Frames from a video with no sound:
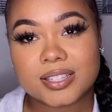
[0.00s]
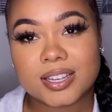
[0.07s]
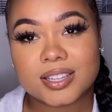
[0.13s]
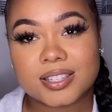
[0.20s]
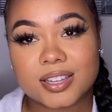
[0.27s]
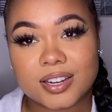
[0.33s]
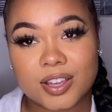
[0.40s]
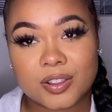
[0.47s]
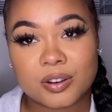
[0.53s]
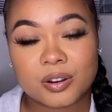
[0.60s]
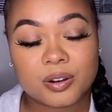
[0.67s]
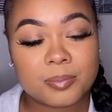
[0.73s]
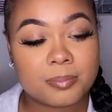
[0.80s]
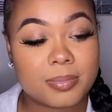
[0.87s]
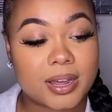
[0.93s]
is
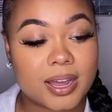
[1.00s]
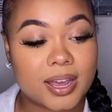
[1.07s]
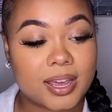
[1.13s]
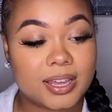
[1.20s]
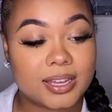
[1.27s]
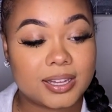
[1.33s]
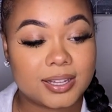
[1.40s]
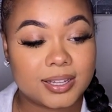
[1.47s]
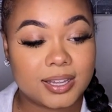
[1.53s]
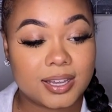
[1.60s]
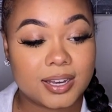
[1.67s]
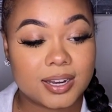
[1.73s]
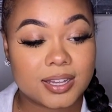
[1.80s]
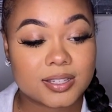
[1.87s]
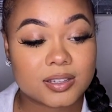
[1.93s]
another by
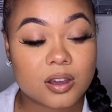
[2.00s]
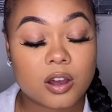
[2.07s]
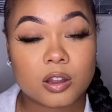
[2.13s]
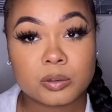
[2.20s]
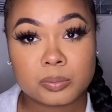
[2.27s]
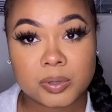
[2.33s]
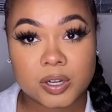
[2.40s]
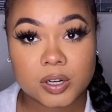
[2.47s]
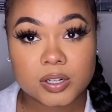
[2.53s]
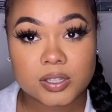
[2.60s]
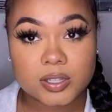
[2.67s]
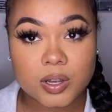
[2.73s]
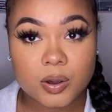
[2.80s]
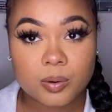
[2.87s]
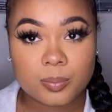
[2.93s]
Clean. It's called Pure
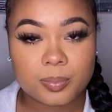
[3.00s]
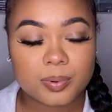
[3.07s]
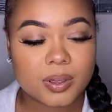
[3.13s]
Soap.